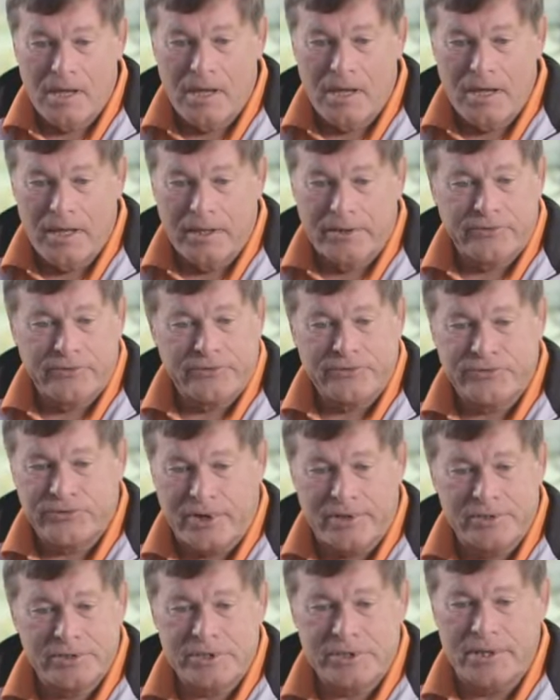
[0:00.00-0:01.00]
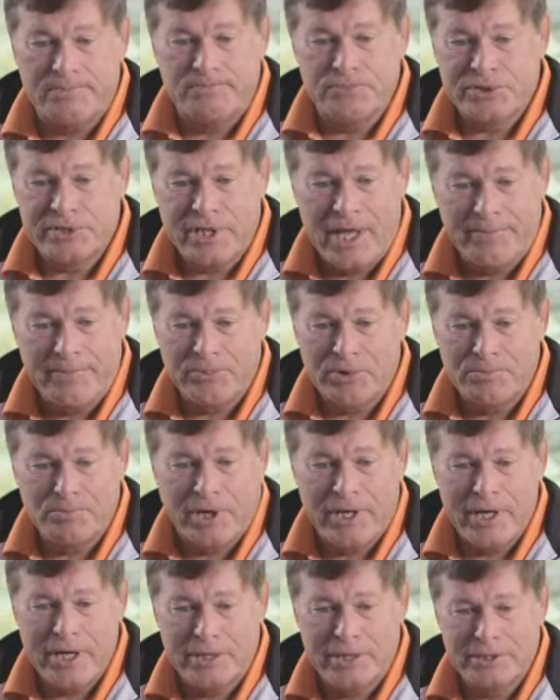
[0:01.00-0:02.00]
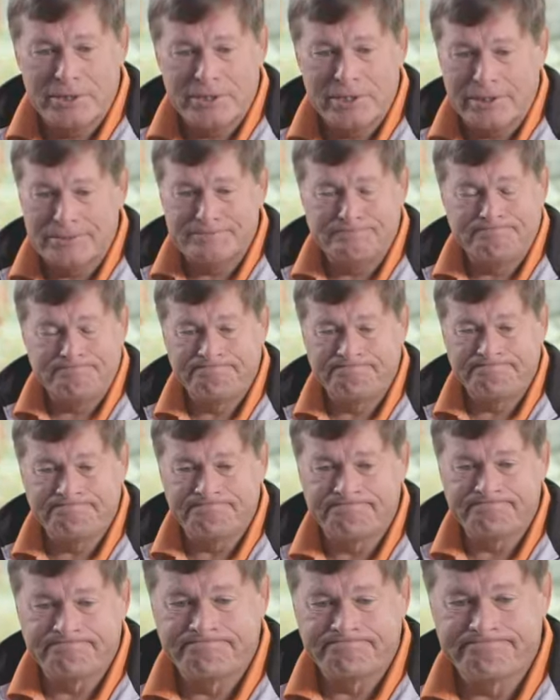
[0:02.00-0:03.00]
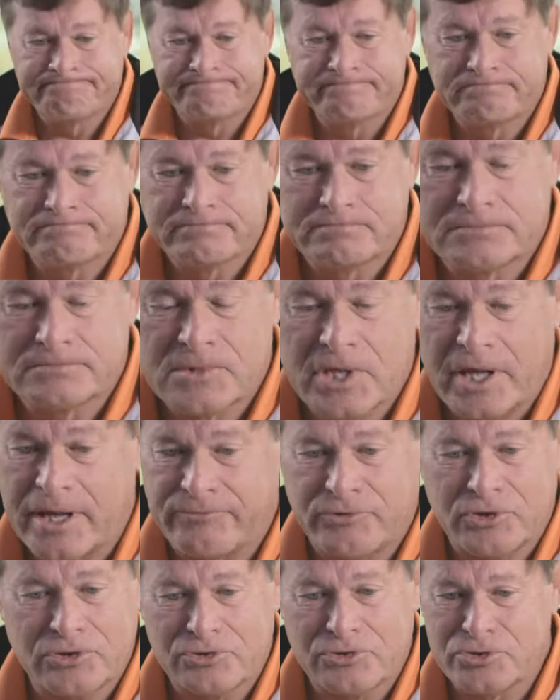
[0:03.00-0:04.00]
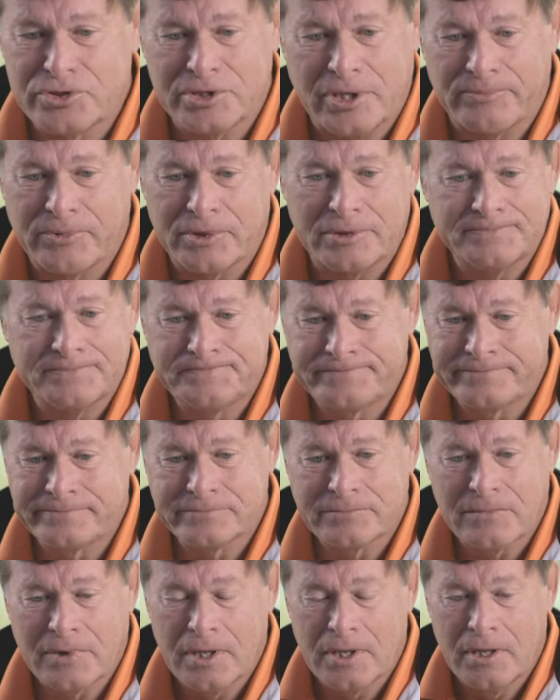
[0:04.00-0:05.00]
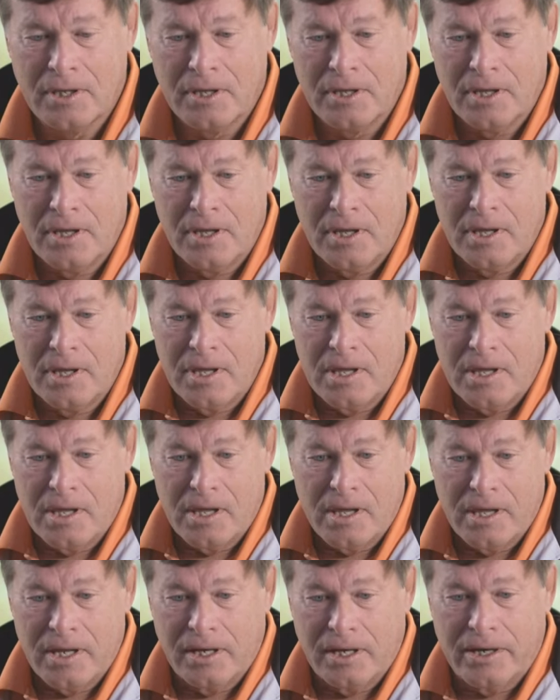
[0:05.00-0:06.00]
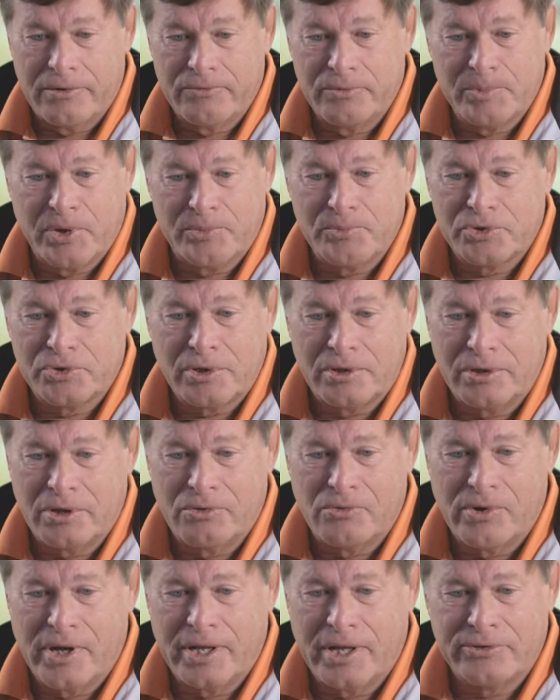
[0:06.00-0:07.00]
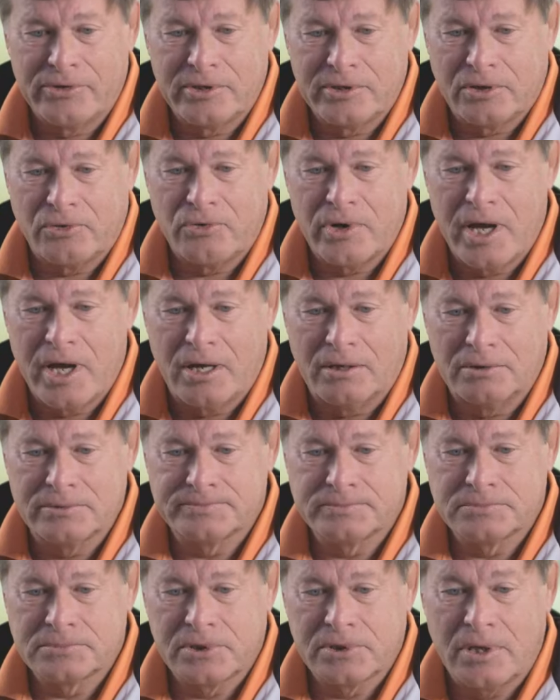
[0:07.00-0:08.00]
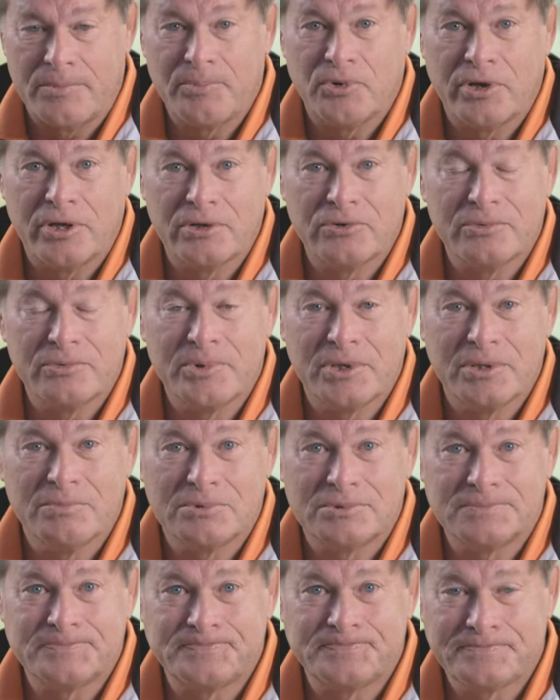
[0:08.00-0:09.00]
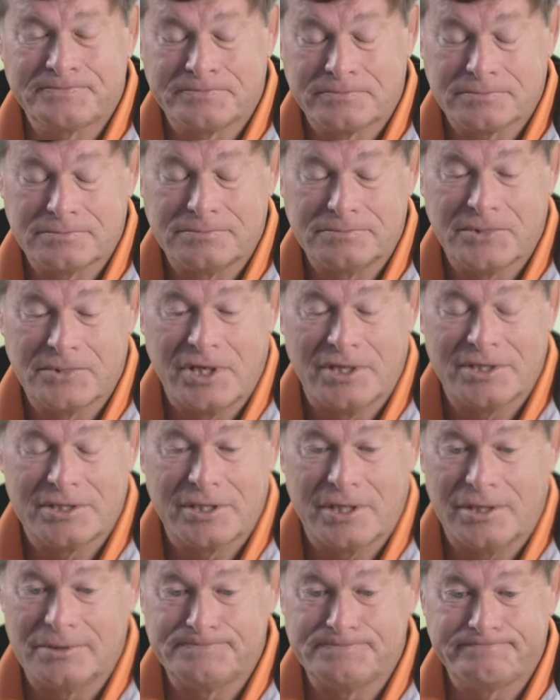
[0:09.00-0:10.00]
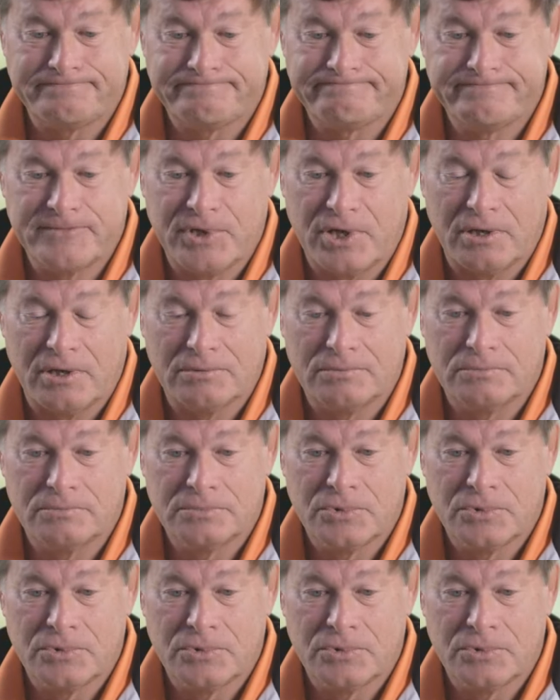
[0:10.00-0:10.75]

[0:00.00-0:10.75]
And something snapped in my head and said, I have to do something. And I remember turning around to the crowd, a couple hundred people, and said, you know,